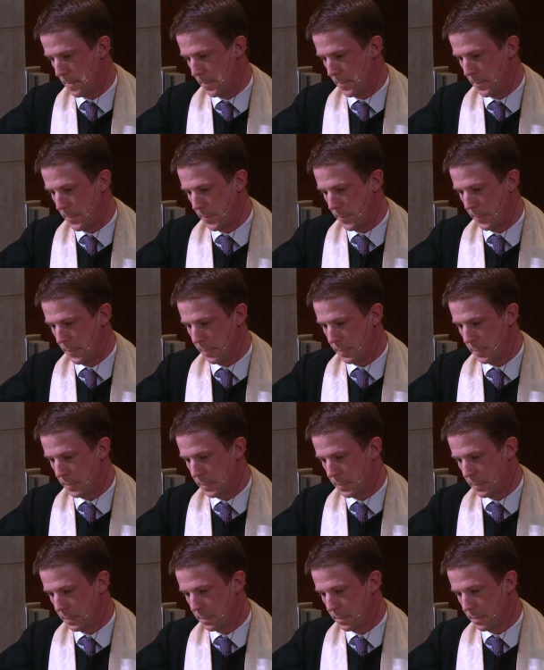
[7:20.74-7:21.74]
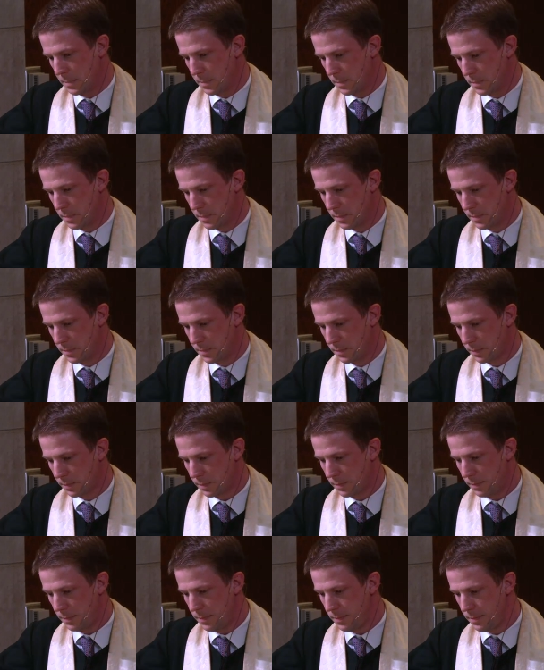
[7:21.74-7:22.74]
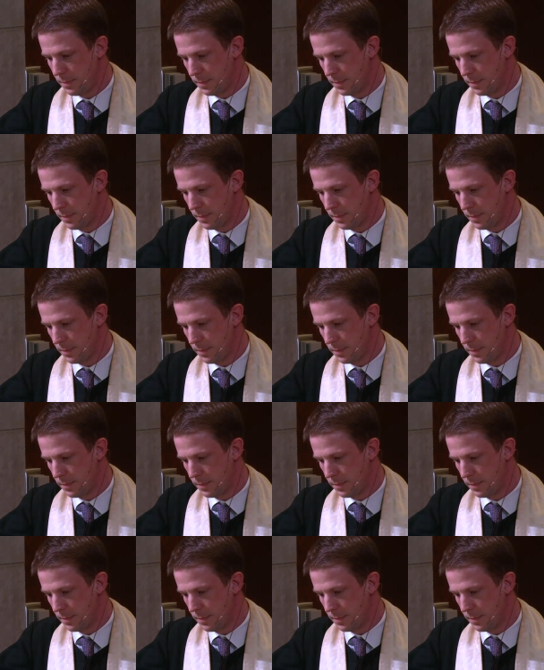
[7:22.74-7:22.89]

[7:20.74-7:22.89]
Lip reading: (no one is talking)